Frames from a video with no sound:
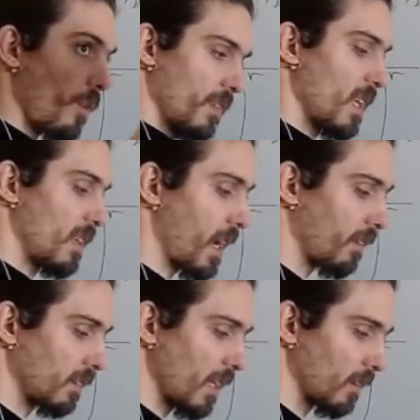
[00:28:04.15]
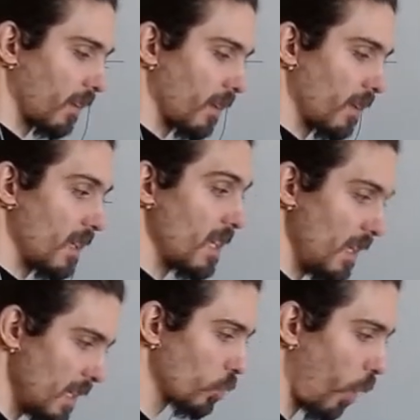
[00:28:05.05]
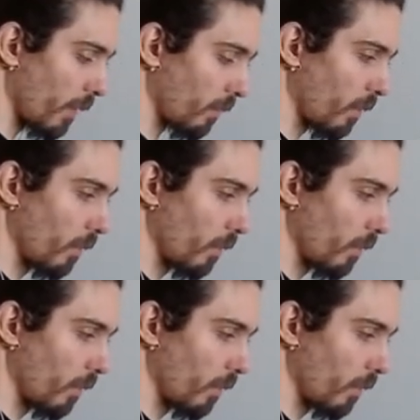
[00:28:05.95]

that angle theta is what?